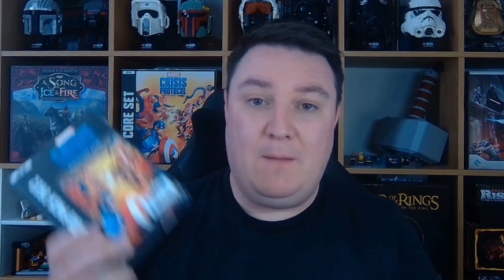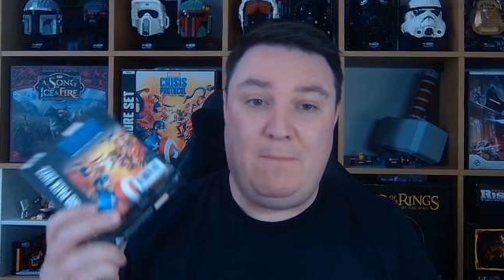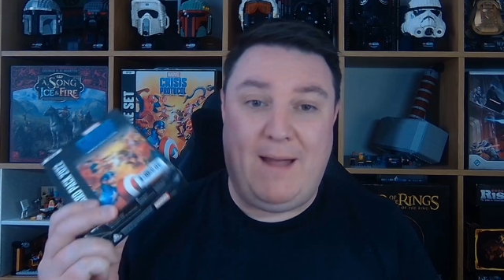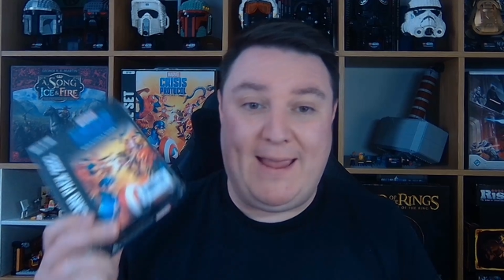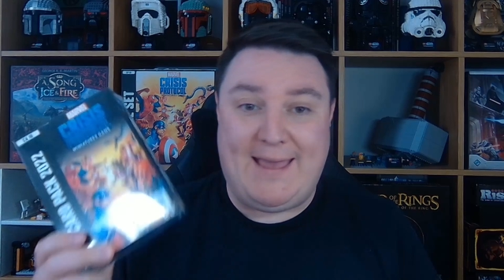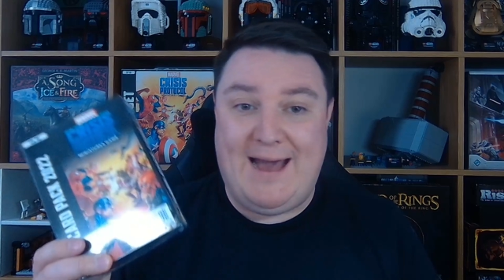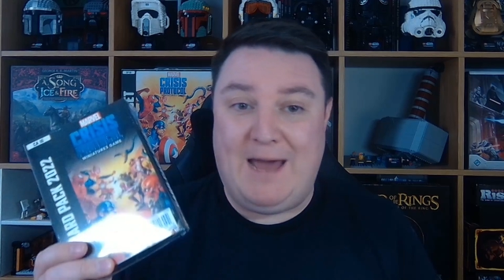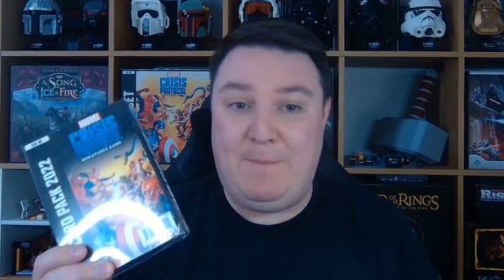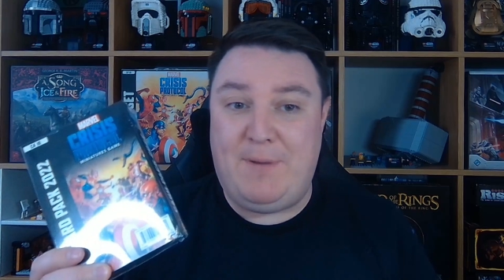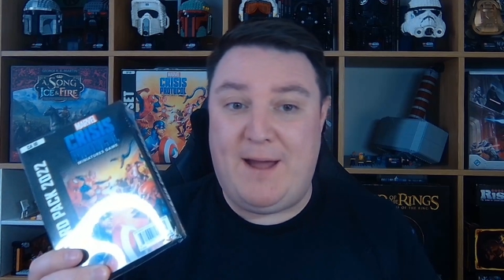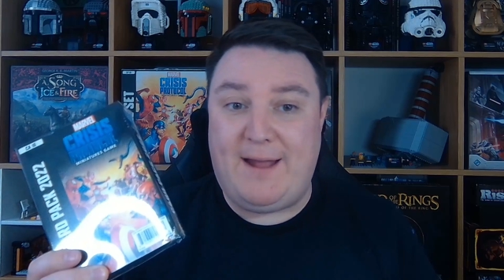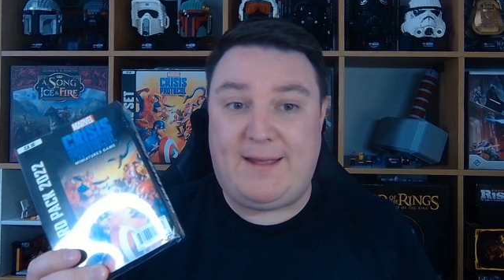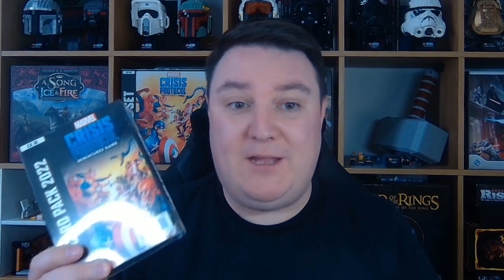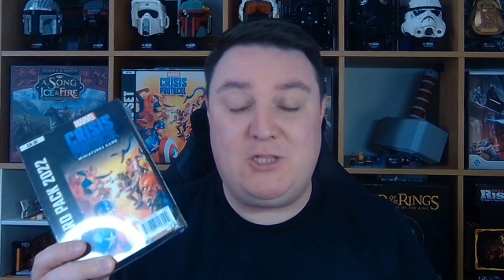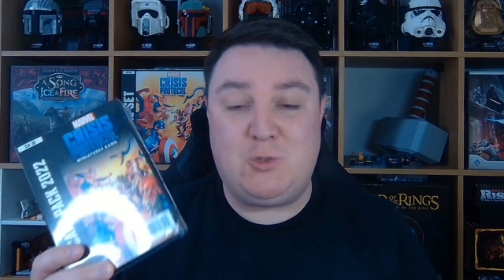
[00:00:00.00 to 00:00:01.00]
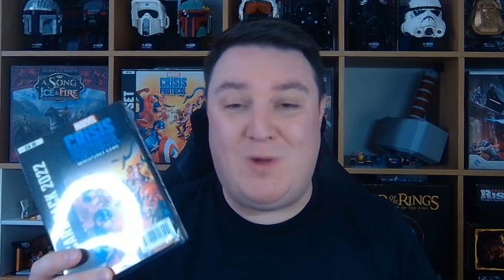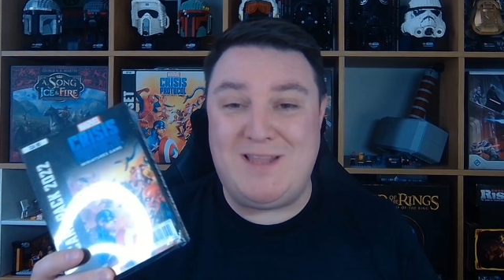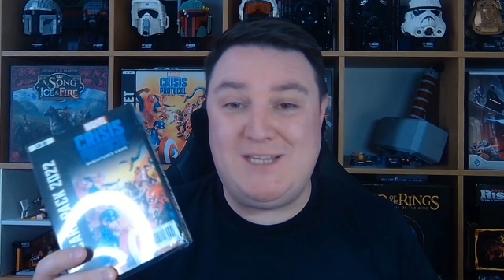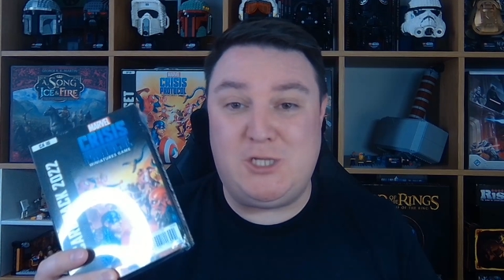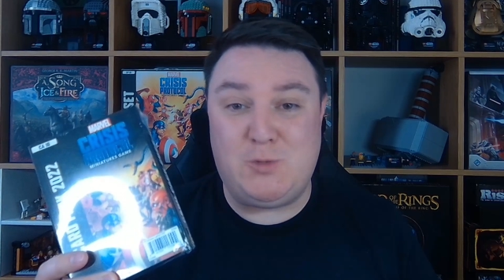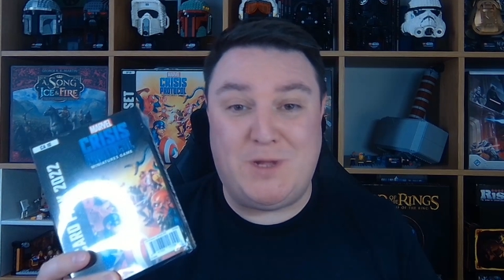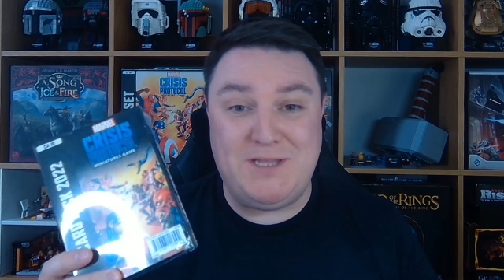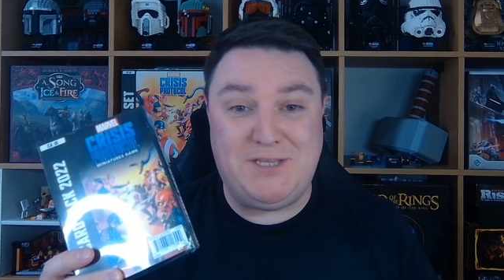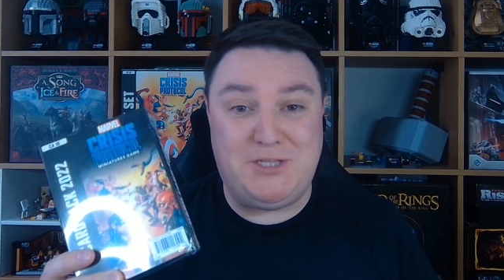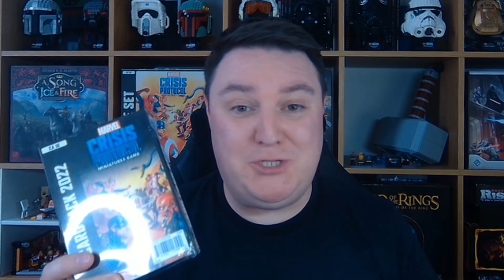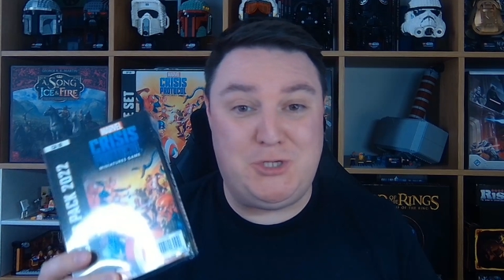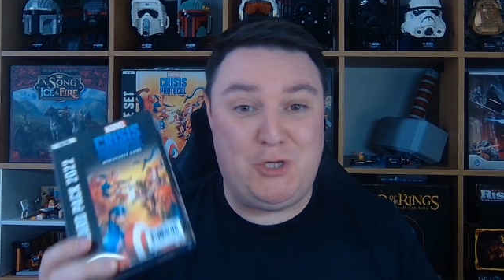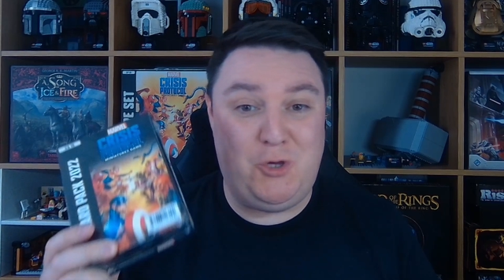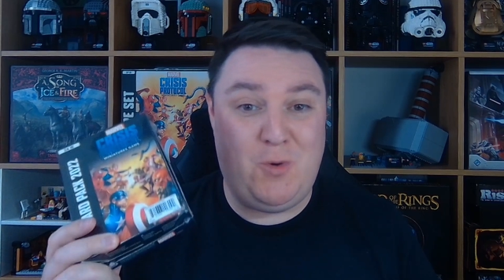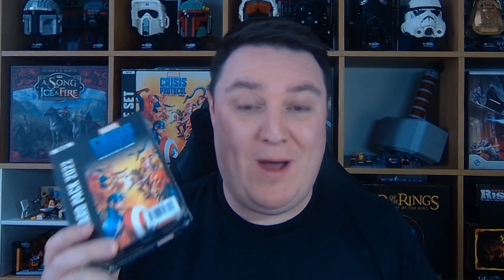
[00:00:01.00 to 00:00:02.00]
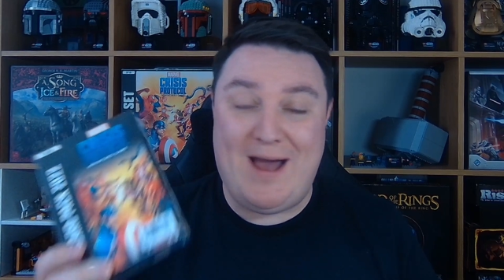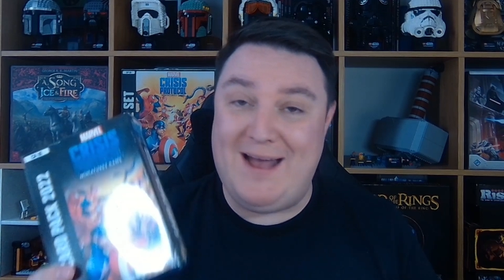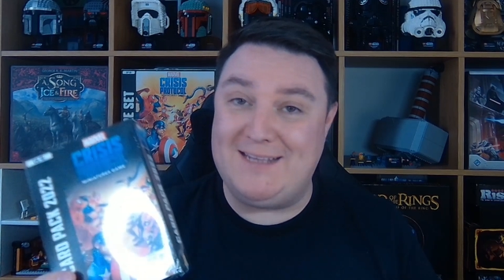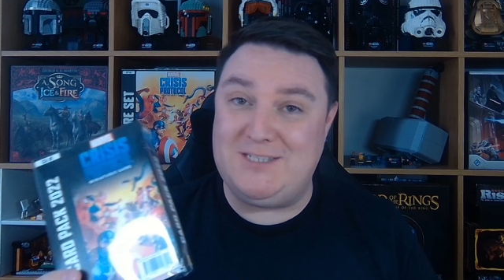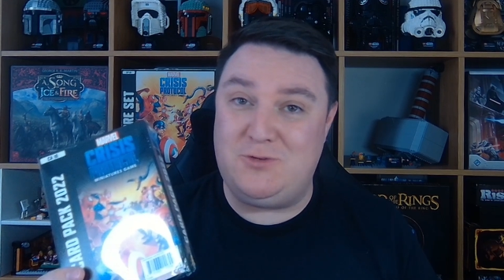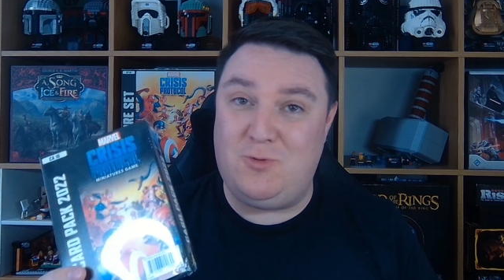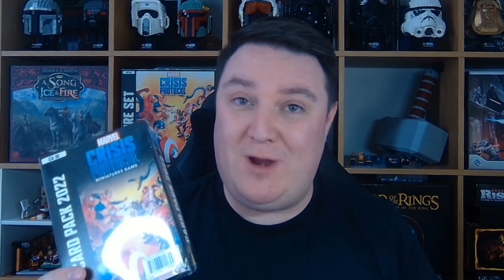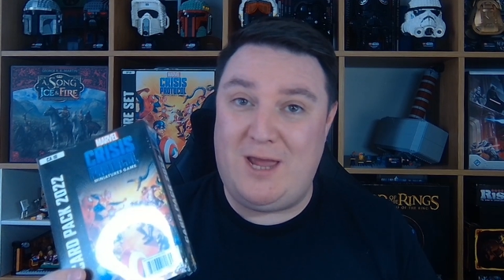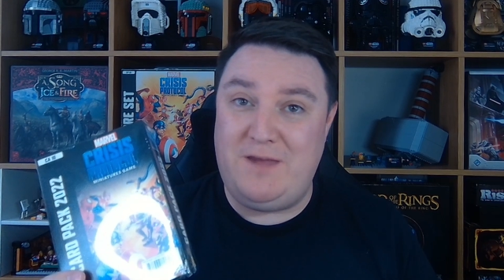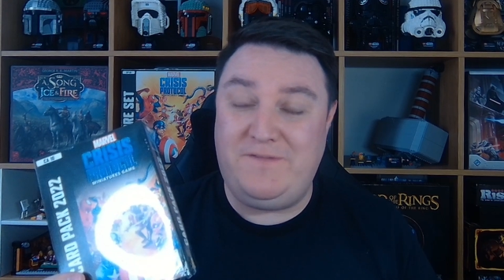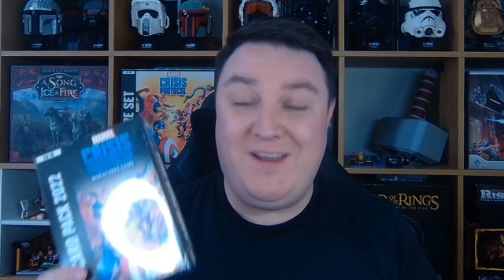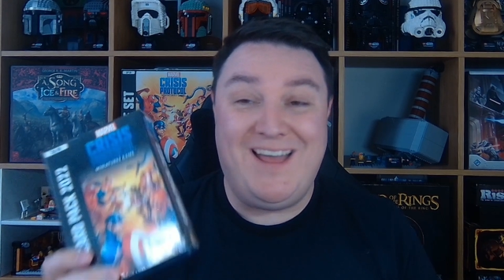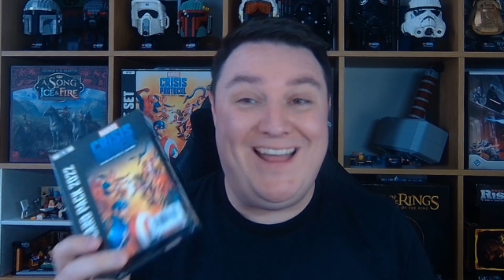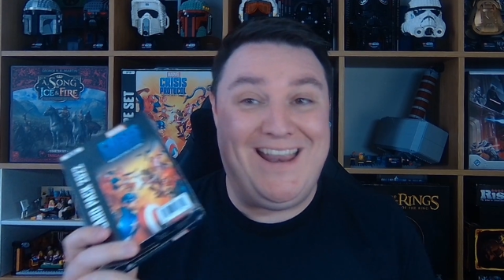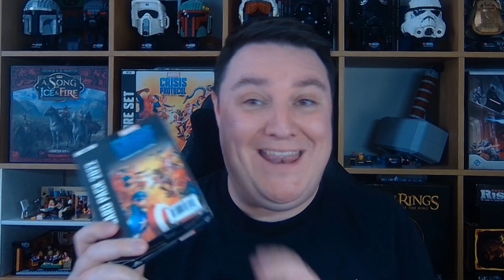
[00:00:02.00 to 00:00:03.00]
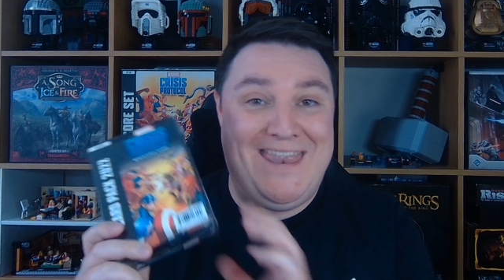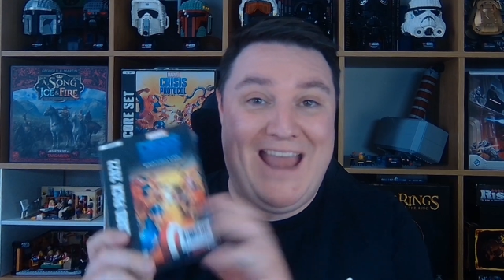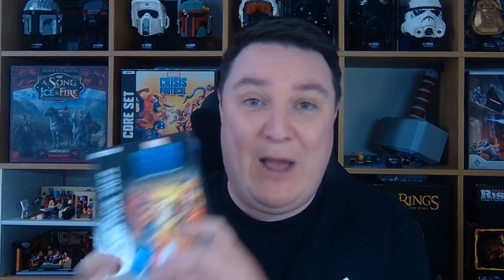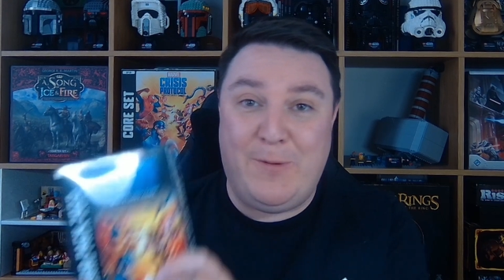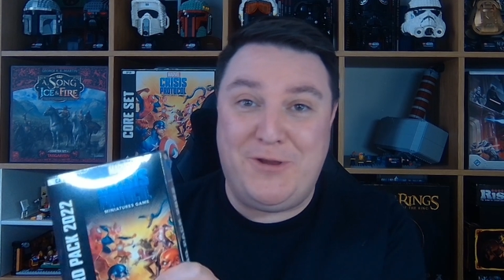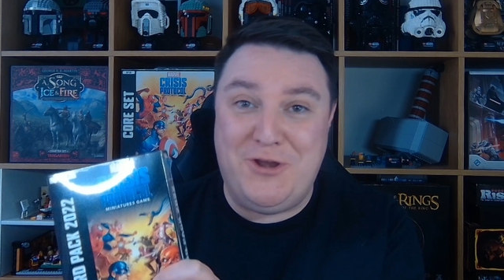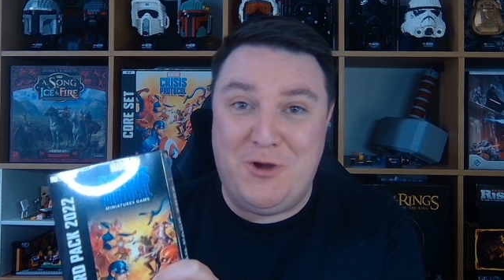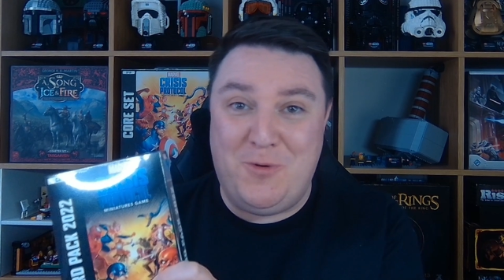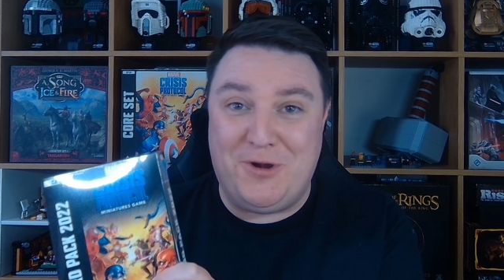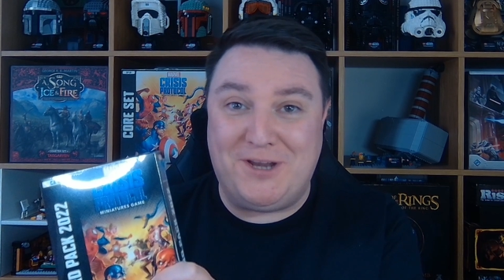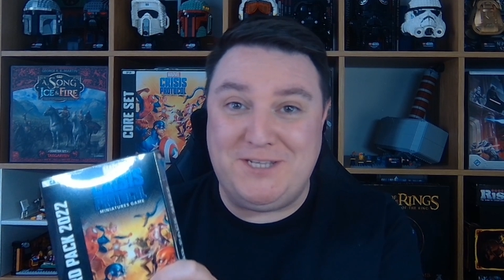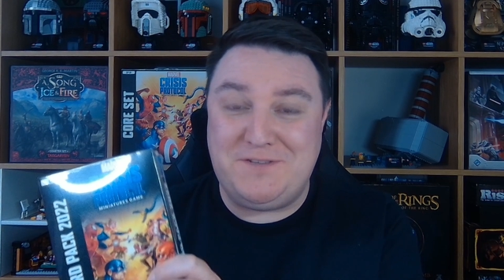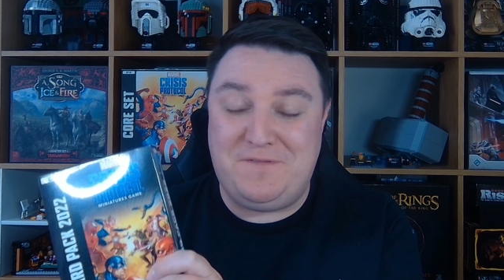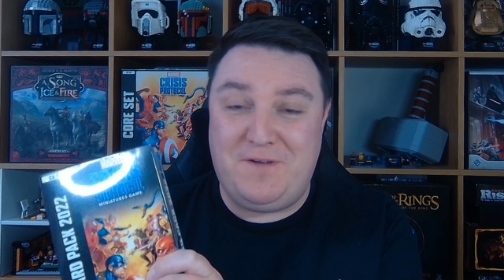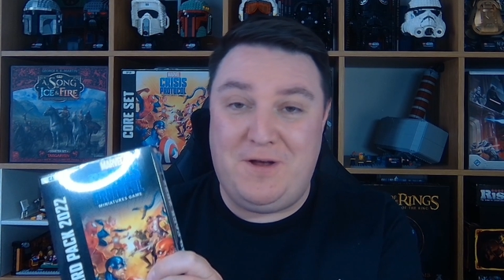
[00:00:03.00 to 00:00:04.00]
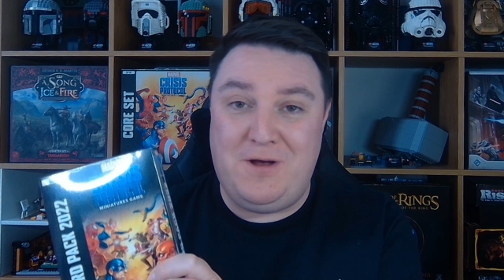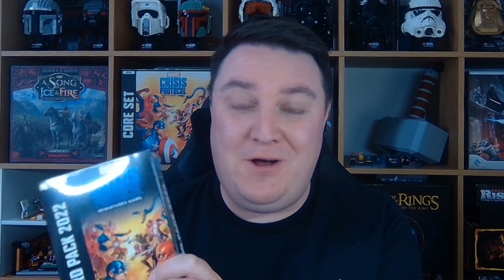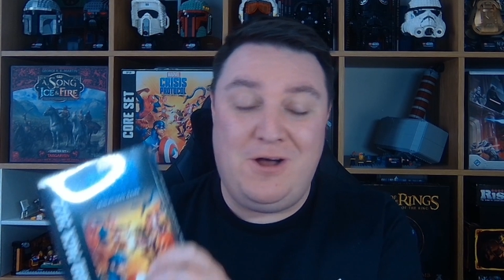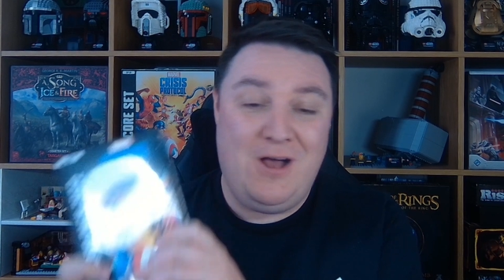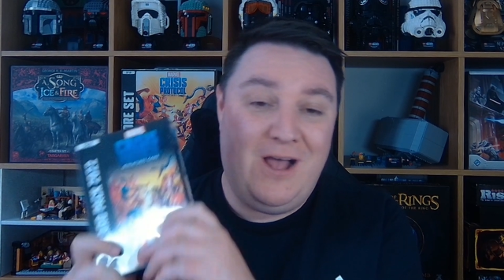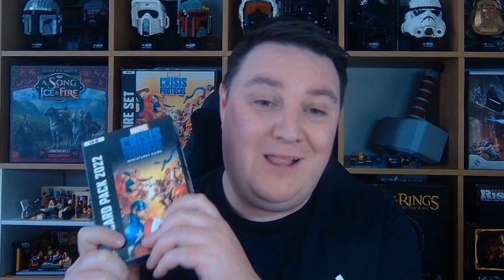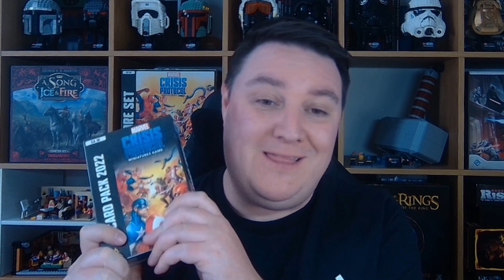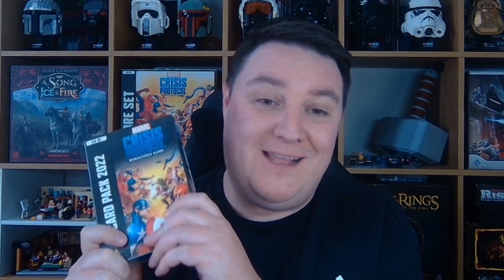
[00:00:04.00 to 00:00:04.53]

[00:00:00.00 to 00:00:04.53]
My card pack 2022 has arrived. Now we know what it's for.